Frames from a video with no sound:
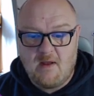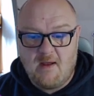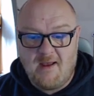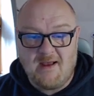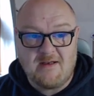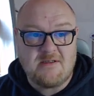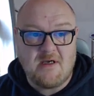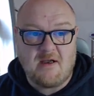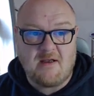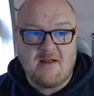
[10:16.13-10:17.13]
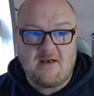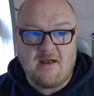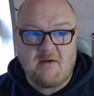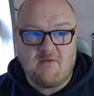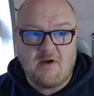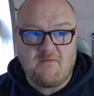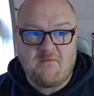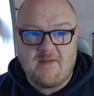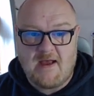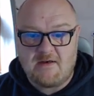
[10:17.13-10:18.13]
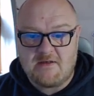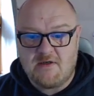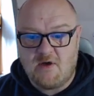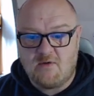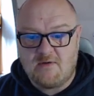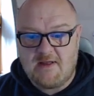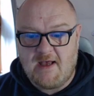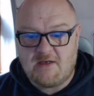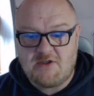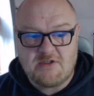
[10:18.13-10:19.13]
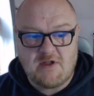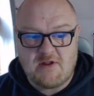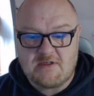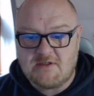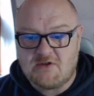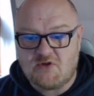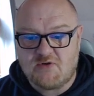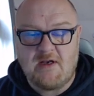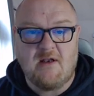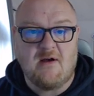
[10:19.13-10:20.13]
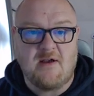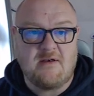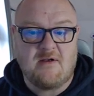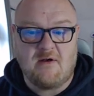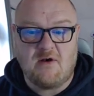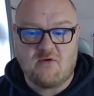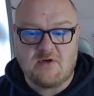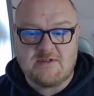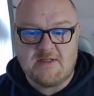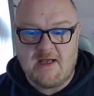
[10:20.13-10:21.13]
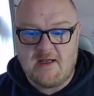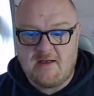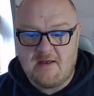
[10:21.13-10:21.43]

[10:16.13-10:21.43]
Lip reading: And I can then get rid of that node there, just so that it's a straight line going across there.